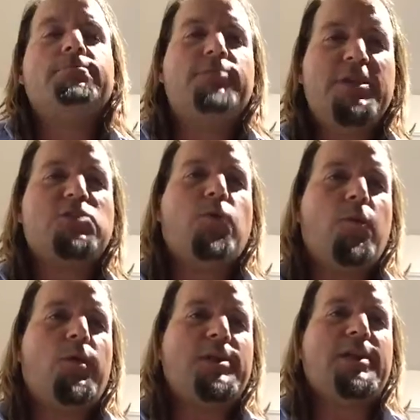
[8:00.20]
This
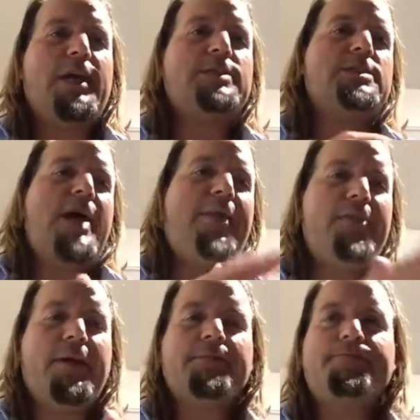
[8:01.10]
one works against that
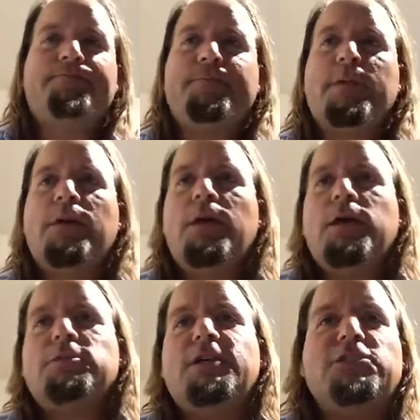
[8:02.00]
thing.
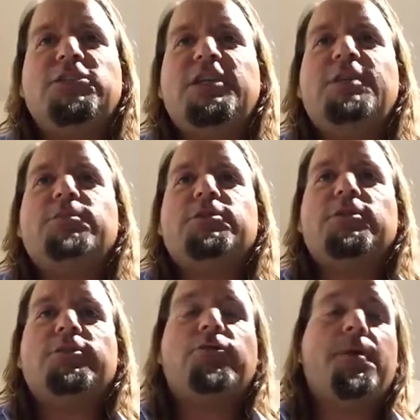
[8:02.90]
So that's just a keyword to
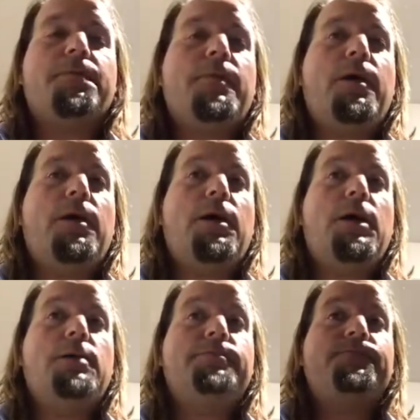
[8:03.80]
look for.
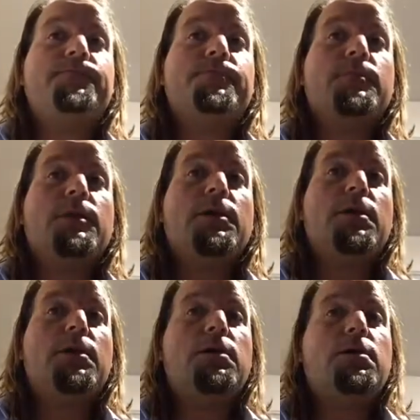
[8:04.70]

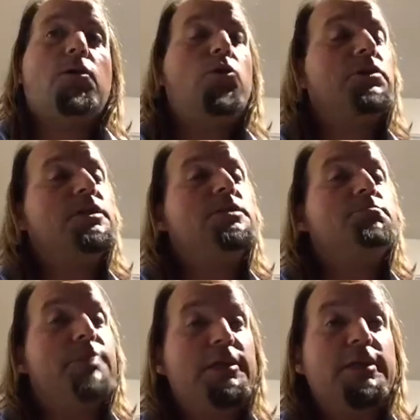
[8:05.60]
Holdings
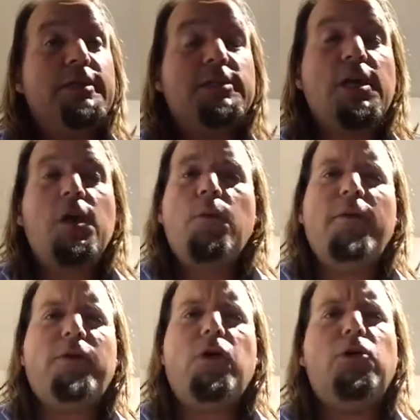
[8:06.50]
and buildings. We
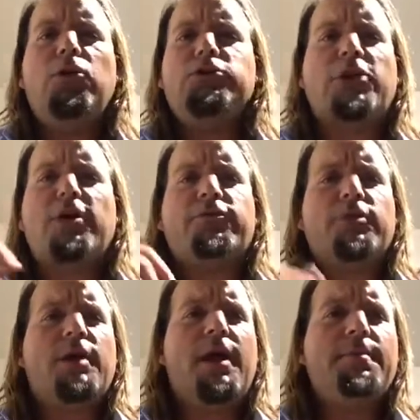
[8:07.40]
have a whole chart
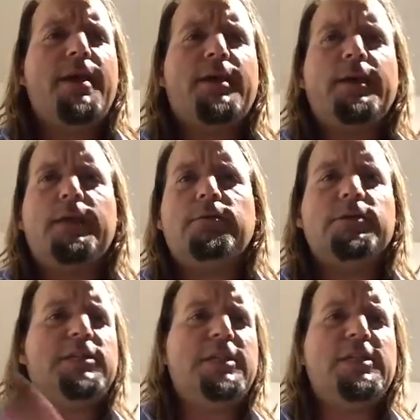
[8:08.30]
for how to make
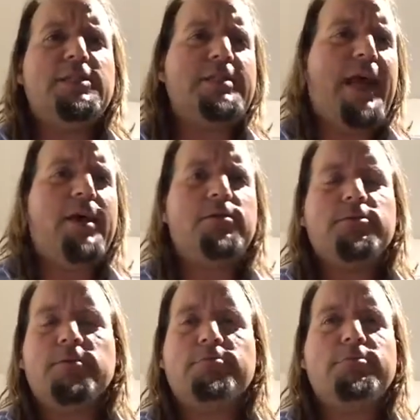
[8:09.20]
cities and
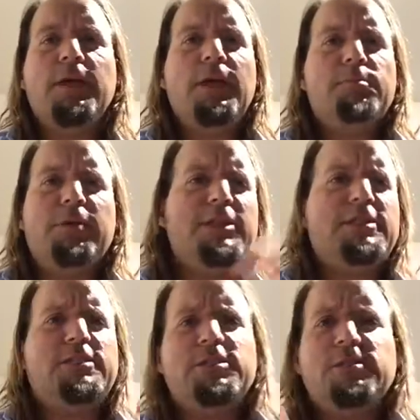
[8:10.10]
towns and
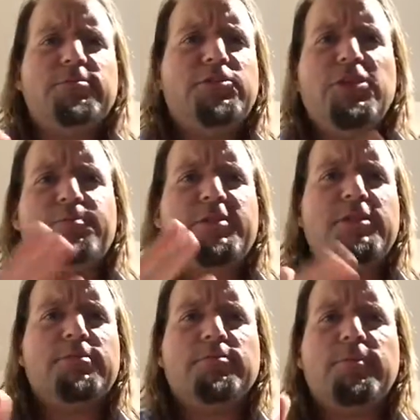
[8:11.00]
ballistas and ships
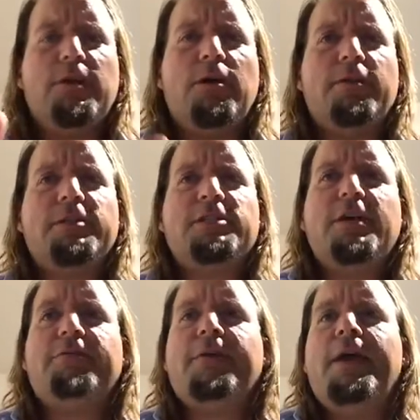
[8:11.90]
and all this
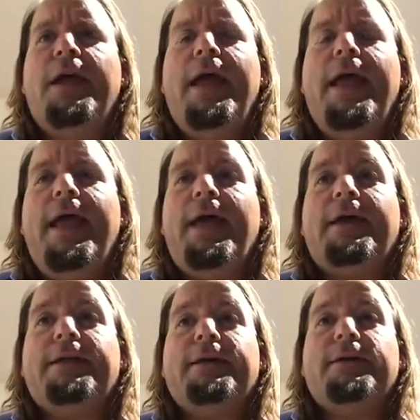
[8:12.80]
stuff.
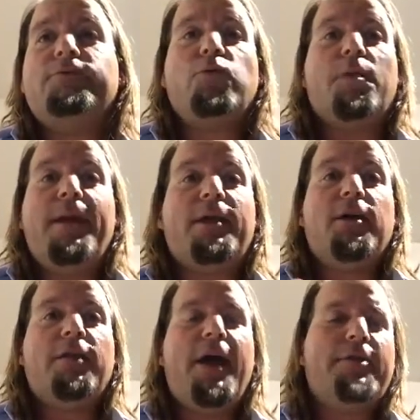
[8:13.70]
And if you want to make
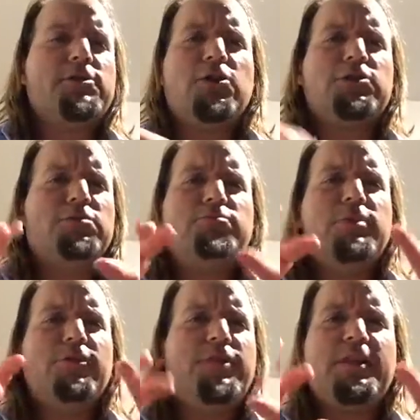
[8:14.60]
all that, there's all
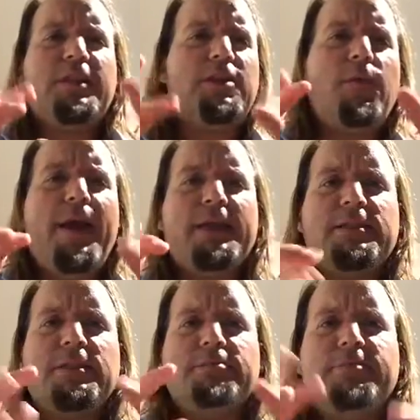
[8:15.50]
fiddly little ways
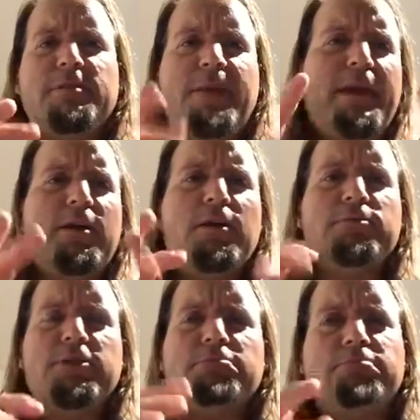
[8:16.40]
to make it all
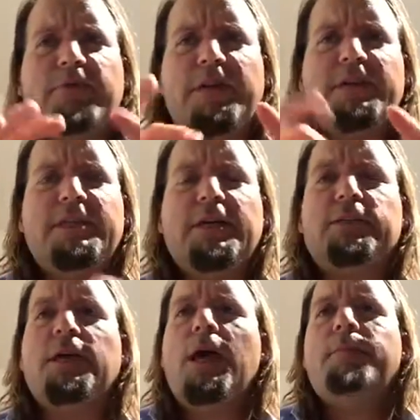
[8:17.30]
just very
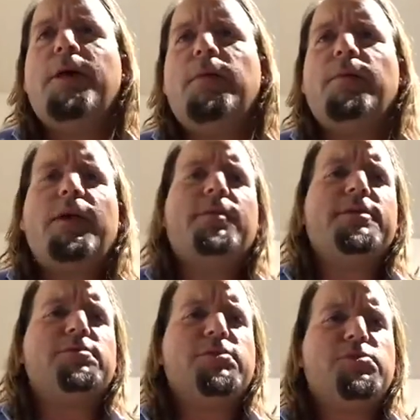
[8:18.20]
detailed. But we wanted a
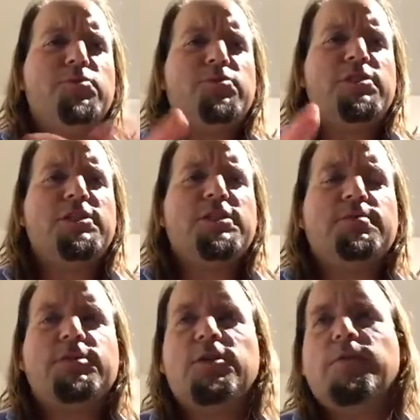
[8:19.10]
much more smooth
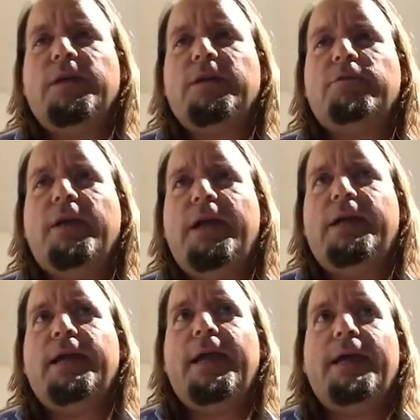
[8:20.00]
system, so we
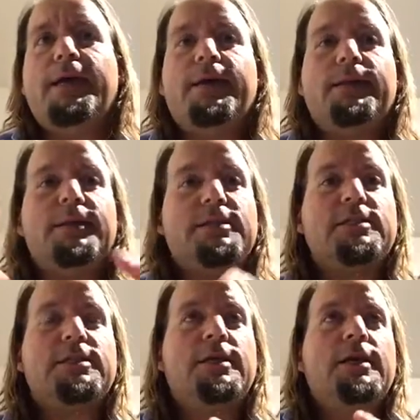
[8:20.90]
created a
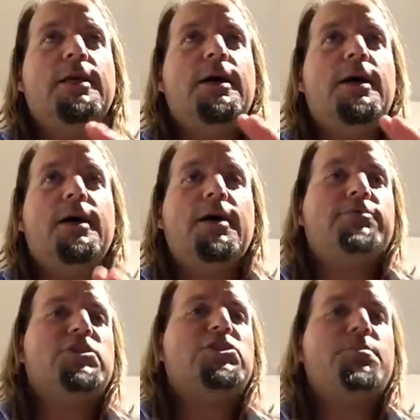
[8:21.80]
list
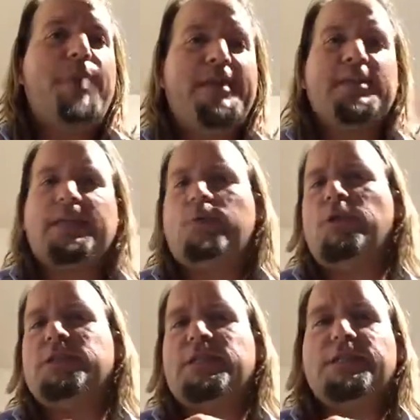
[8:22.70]
of just the basics, like
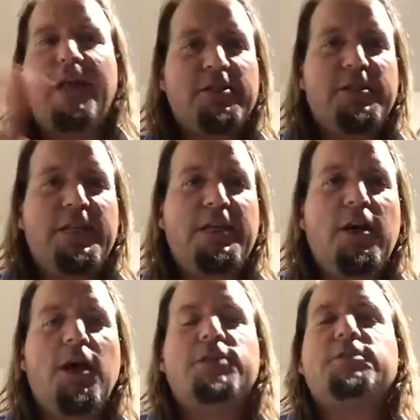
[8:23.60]
what does an entire city
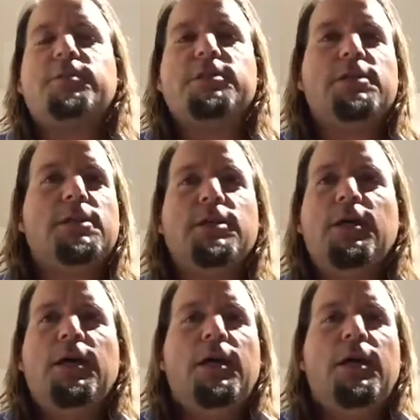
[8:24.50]
cost, what does a